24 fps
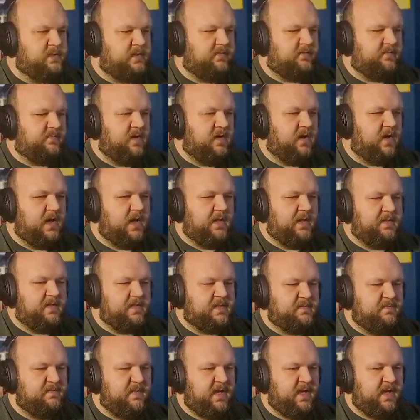if not,
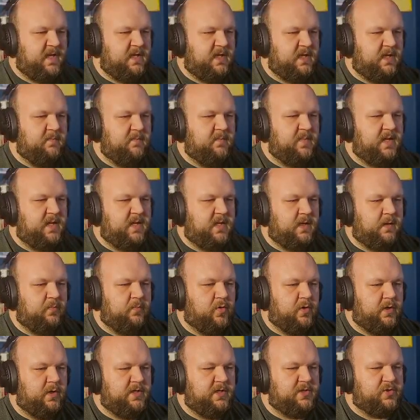this may end up being a
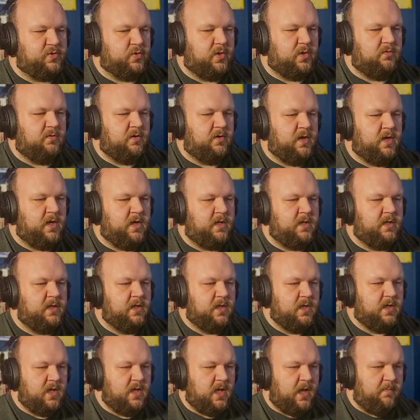pretty short run.
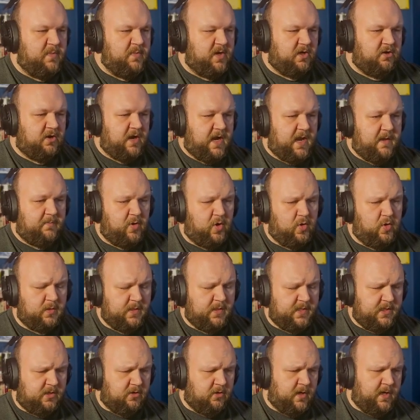I'm gonna grab
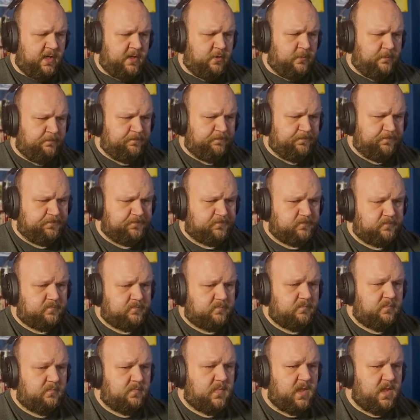Holy Grail.
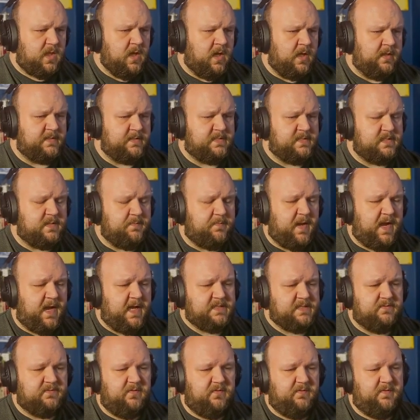This is a
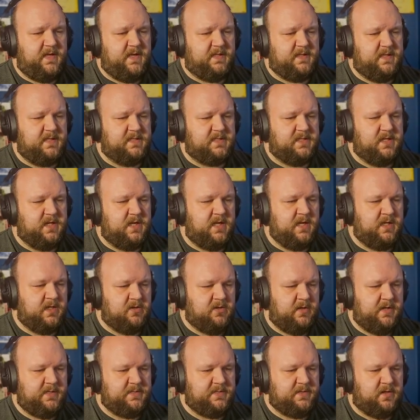passive effect that's gonna
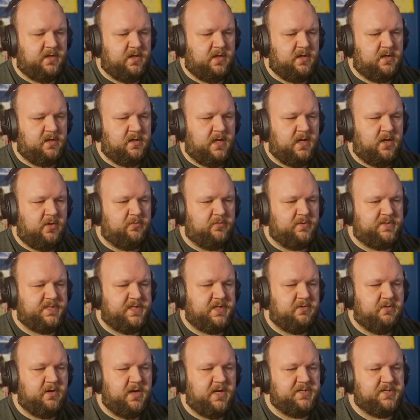increase our health
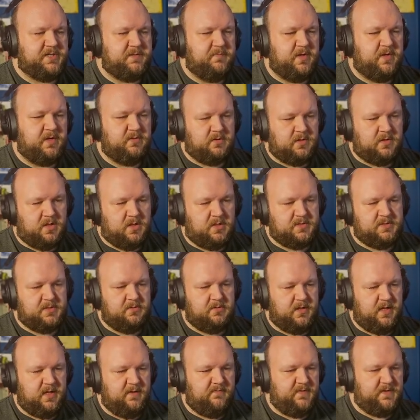regeneration, but it'll also
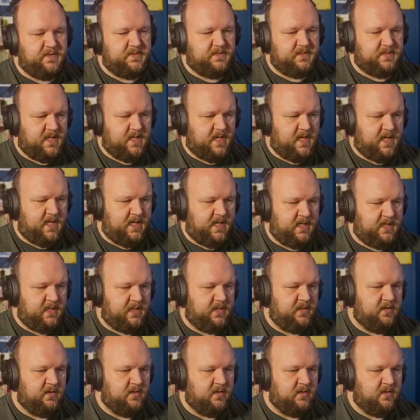give us a